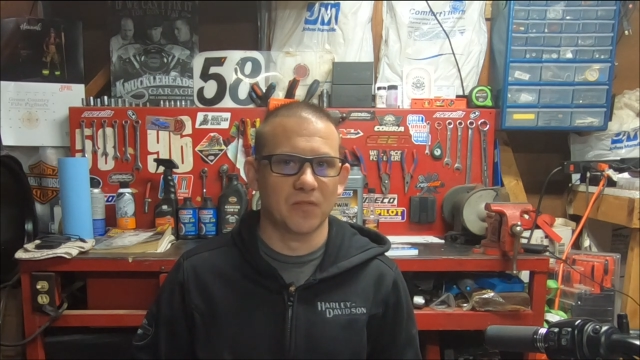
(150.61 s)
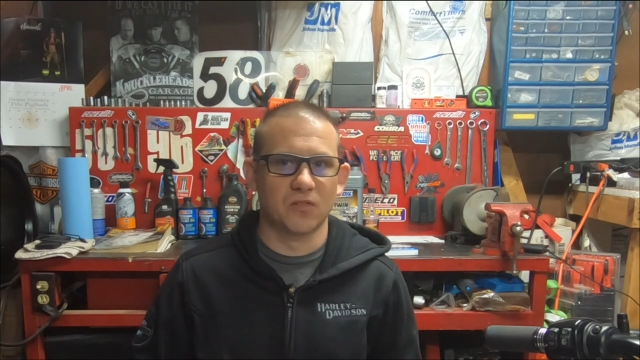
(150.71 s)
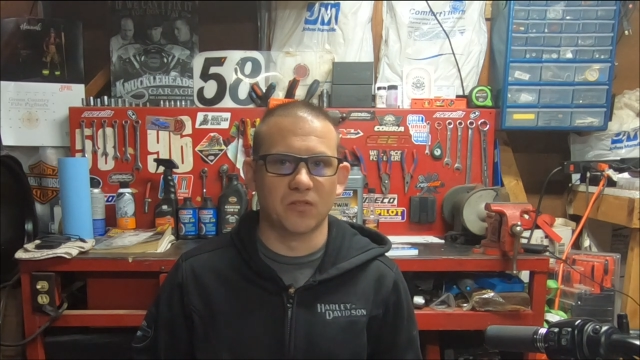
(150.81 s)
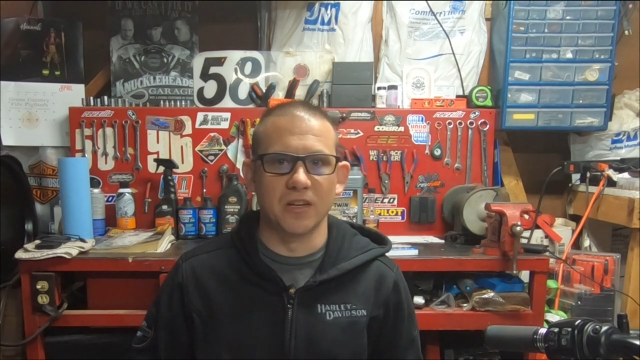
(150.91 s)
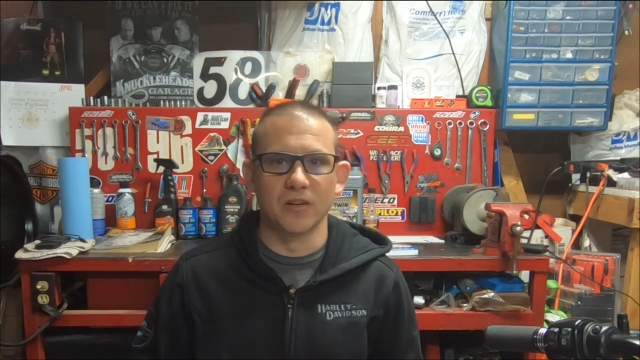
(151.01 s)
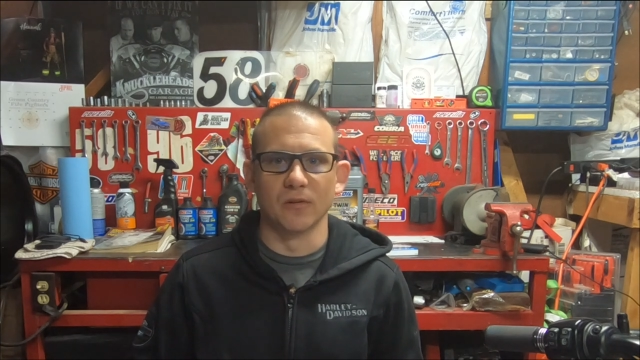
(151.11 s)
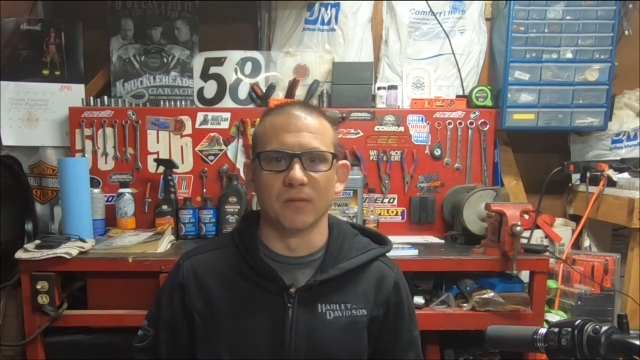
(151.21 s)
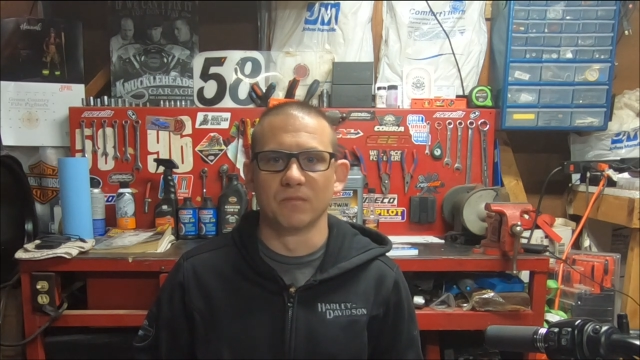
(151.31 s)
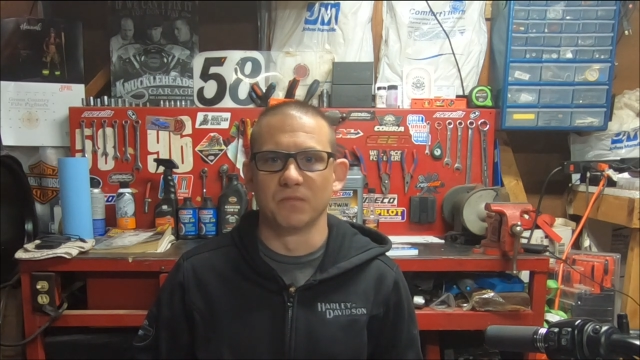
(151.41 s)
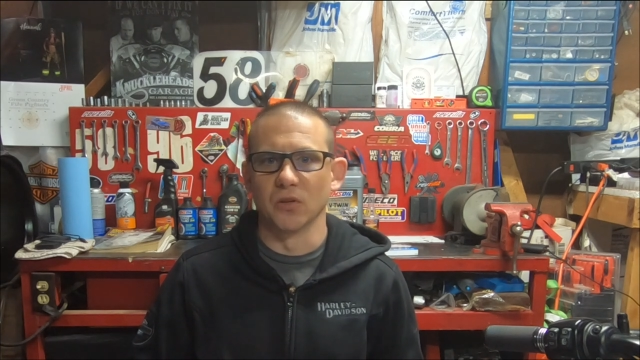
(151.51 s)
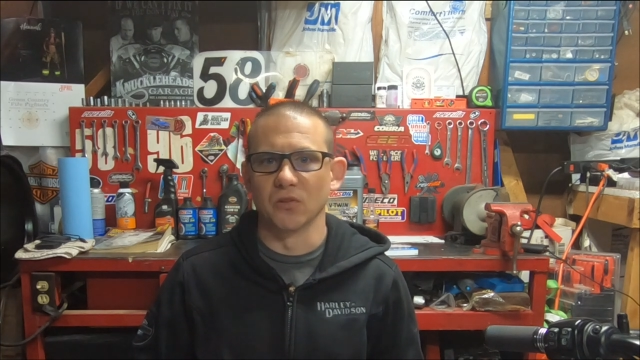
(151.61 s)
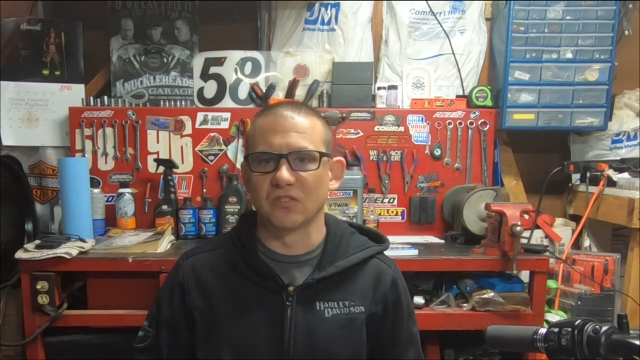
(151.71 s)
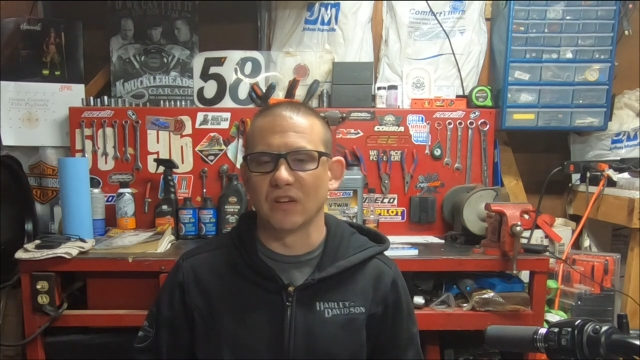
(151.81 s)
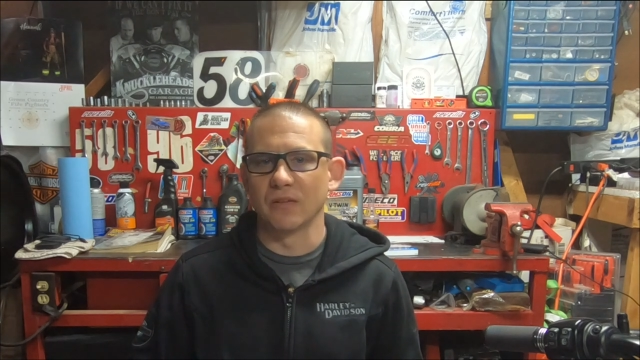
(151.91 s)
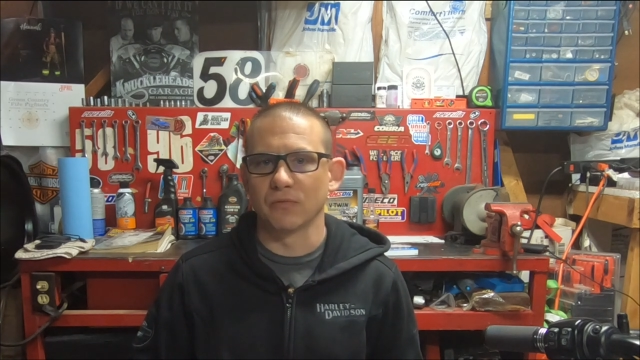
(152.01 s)
see or feel
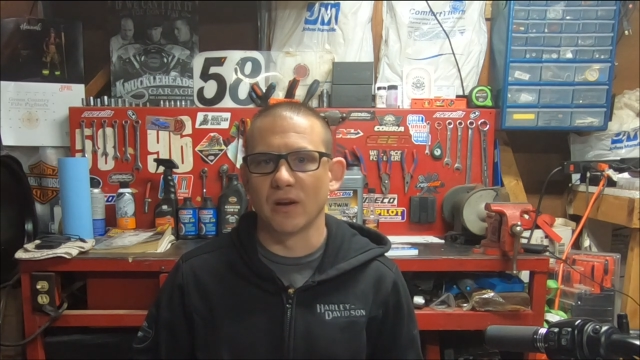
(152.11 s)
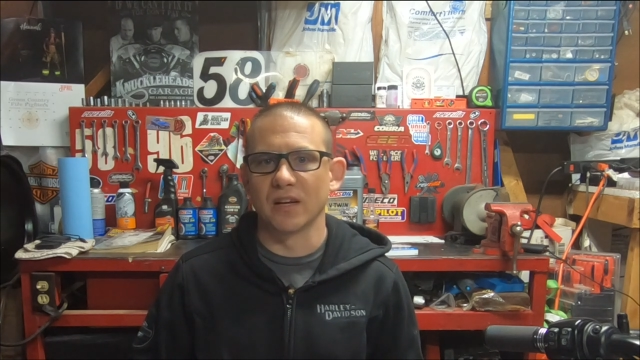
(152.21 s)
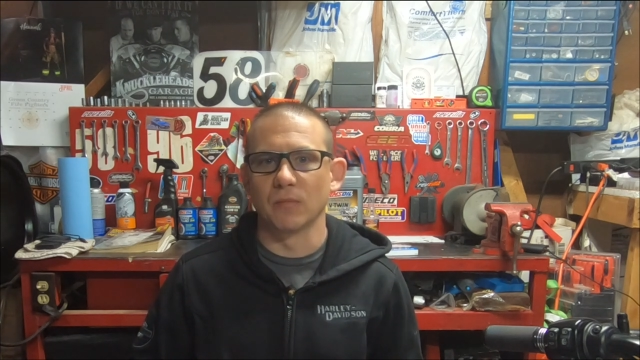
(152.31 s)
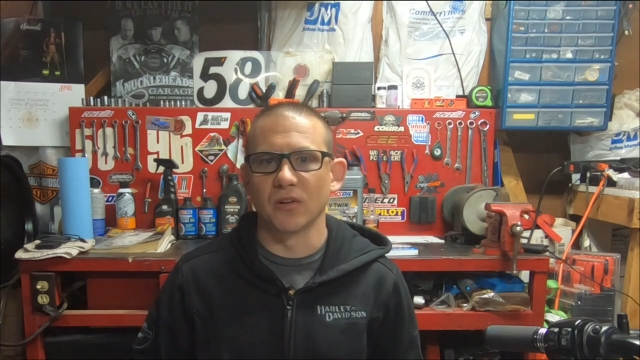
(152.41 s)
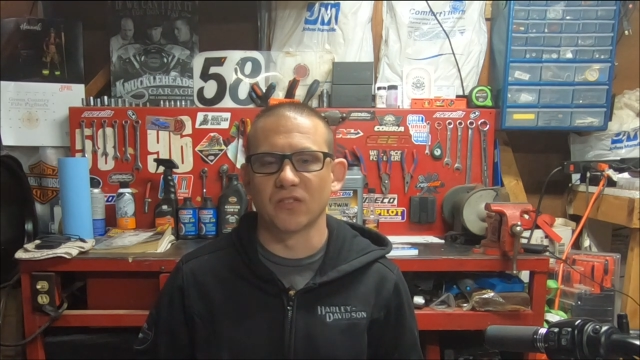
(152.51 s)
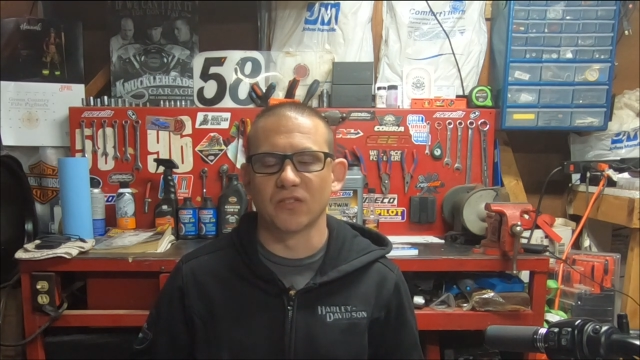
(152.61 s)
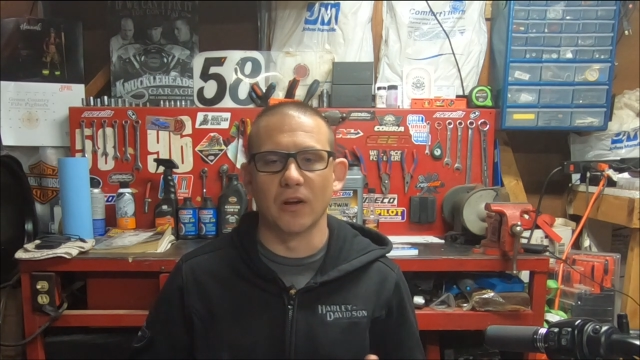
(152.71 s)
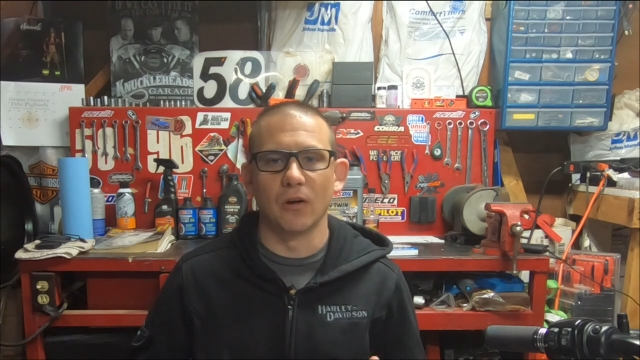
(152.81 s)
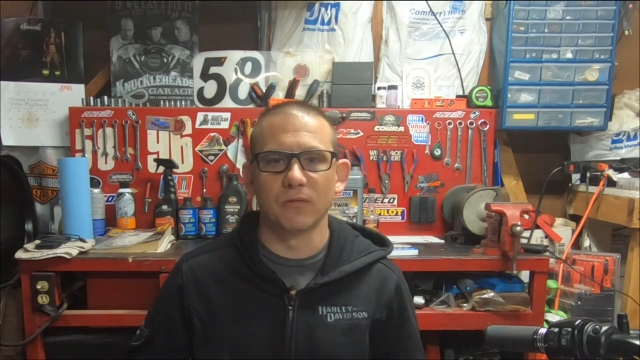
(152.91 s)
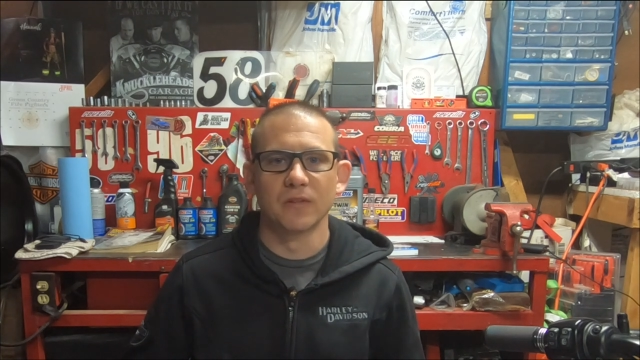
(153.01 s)
safe riding myself.